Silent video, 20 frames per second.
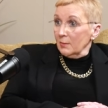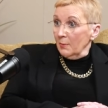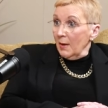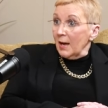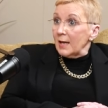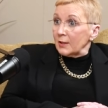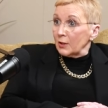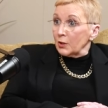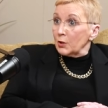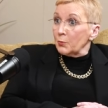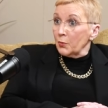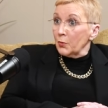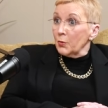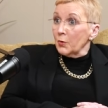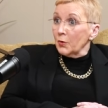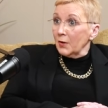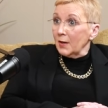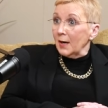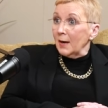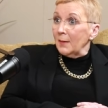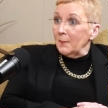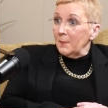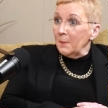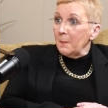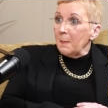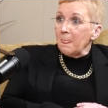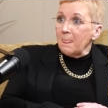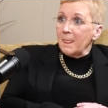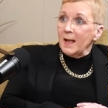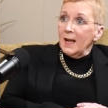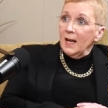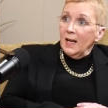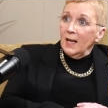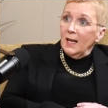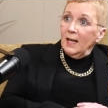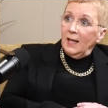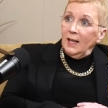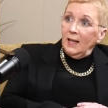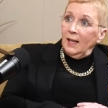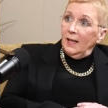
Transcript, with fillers: Masks program. Tell us